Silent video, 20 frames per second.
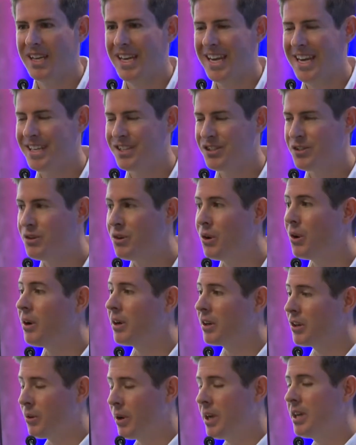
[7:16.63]
It's not
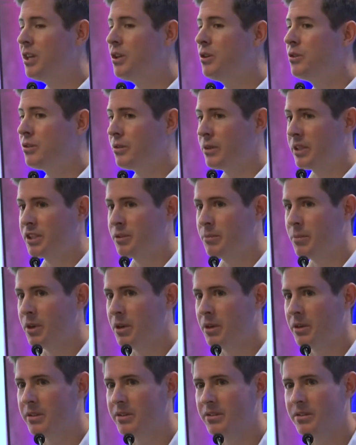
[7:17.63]
a great user
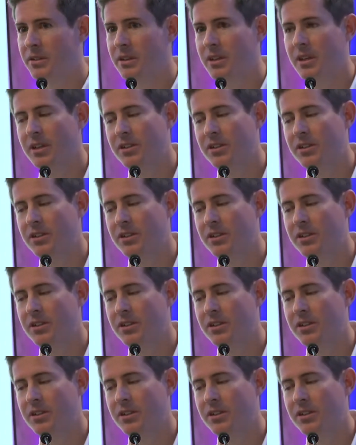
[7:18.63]
experience.